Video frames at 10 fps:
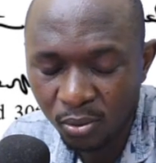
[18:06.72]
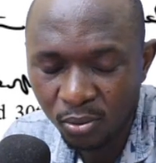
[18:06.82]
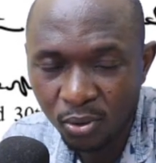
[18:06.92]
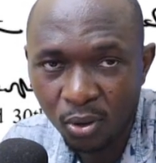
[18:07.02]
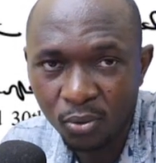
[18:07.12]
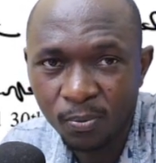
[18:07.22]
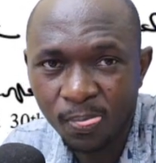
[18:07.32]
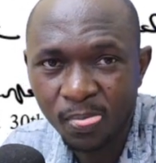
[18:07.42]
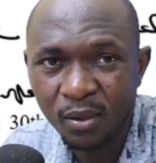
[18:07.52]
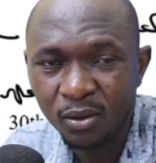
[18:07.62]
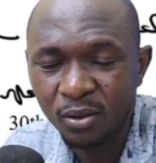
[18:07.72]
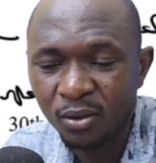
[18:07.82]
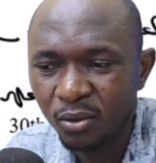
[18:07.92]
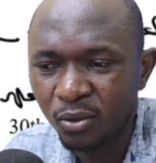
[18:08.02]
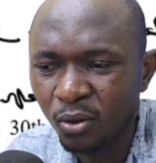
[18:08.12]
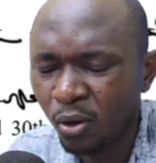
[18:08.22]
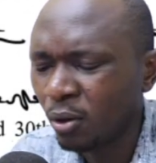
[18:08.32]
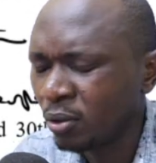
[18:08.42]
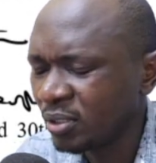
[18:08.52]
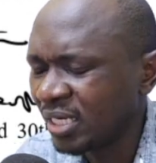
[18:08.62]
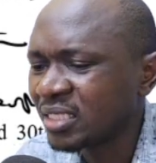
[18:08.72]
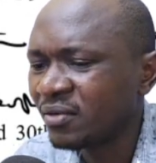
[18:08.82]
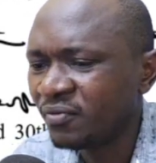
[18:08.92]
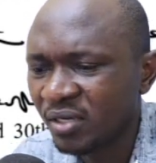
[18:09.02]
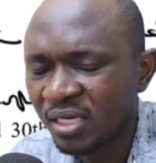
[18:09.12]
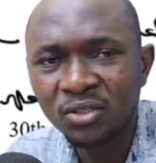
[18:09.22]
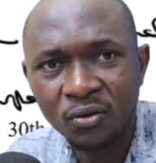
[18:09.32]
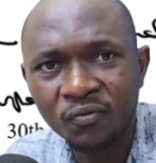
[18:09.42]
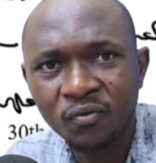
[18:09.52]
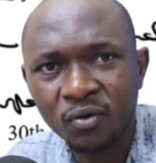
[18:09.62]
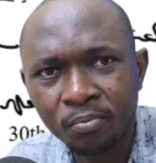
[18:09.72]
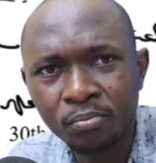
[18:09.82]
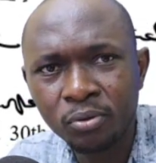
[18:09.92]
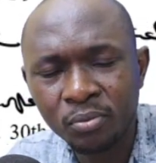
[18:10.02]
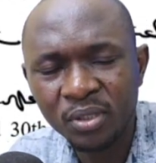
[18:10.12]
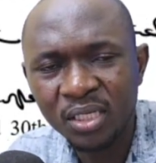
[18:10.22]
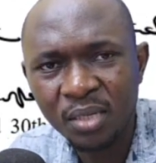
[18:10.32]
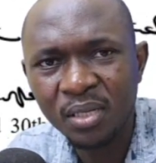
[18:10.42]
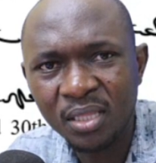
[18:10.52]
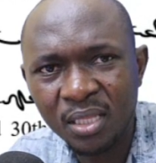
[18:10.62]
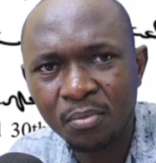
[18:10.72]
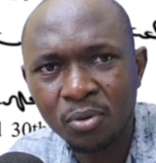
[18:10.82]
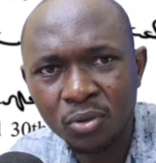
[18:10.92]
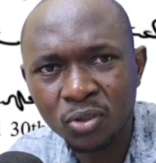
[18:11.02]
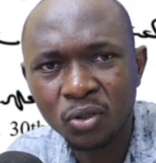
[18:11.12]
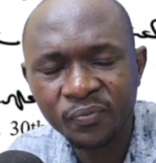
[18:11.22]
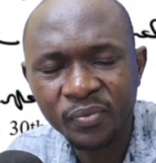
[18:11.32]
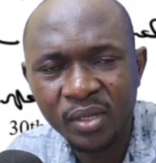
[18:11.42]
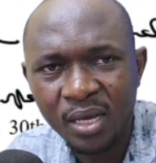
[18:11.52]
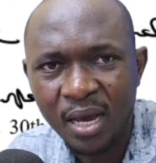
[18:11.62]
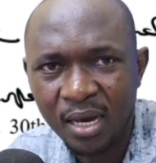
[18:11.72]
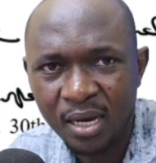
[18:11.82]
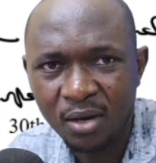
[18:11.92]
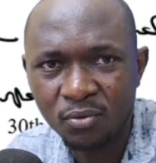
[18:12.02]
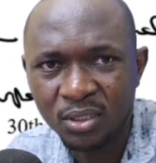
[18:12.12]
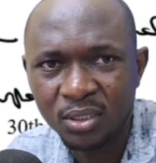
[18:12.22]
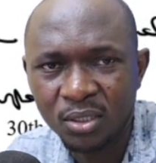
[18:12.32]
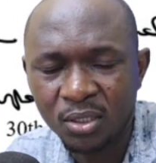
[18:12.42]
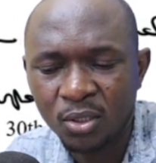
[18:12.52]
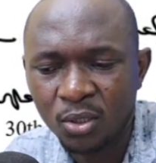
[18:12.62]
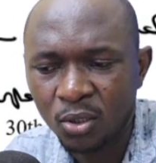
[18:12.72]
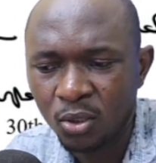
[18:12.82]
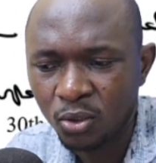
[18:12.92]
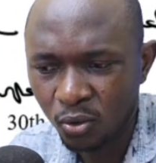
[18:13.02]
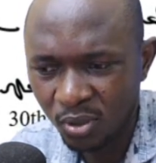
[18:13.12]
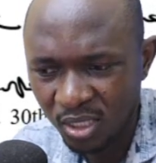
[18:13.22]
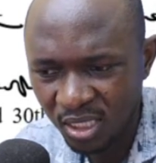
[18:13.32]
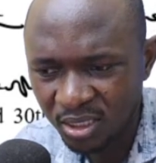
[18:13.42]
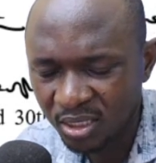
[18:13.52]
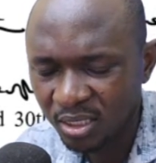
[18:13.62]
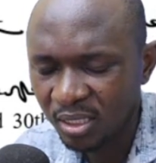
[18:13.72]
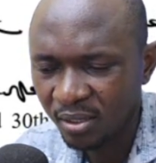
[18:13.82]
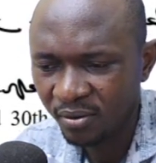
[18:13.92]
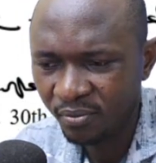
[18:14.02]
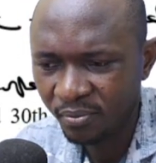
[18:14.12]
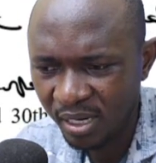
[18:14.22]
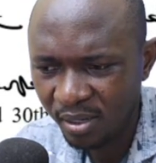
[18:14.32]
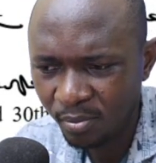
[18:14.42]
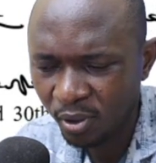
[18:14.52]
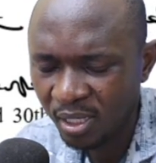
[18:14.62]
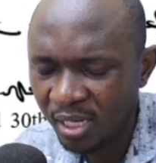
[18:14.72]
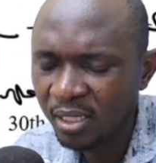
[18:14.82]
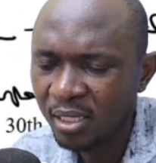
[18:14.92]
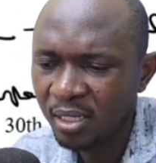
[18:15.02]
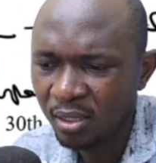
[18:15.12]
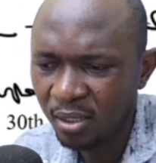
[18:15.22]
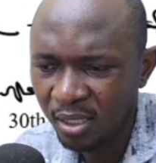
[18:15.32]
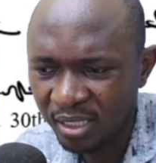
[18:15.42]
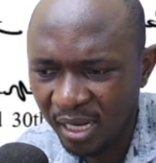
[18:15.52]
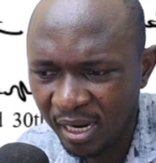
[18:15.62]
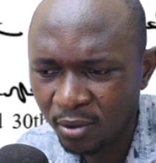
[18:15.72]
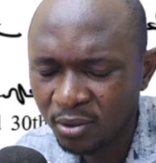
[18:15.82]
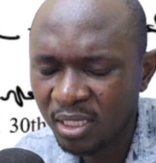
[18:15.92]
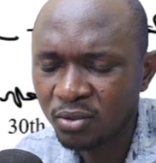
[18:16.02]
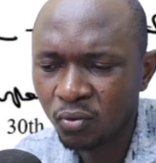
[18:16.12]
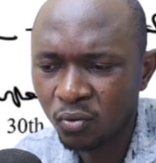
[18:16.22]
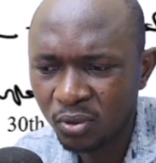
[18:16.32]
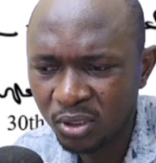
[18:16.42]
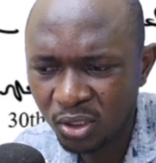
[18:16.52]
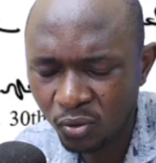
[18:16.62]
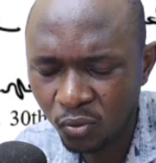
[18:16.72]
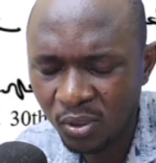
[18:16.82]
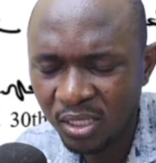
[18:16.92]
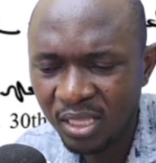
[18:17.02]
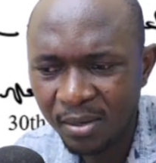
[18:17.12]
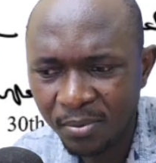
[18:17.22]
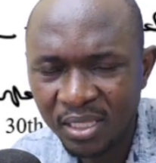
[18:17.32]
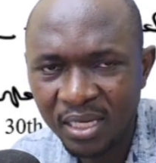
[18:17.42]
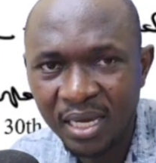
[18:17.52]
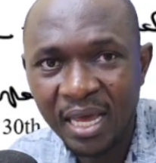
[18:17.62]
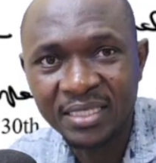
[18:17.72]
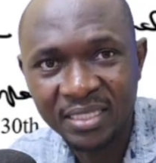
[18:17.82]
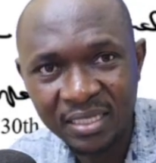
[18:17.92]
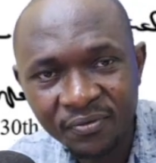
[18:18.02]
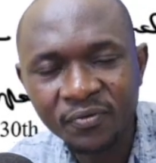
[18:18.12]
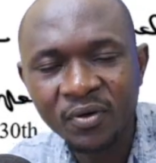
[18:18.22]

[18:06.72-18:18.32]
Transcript: no justification for keeping the books of accounts. So this very important. It allows us to continue with everything as if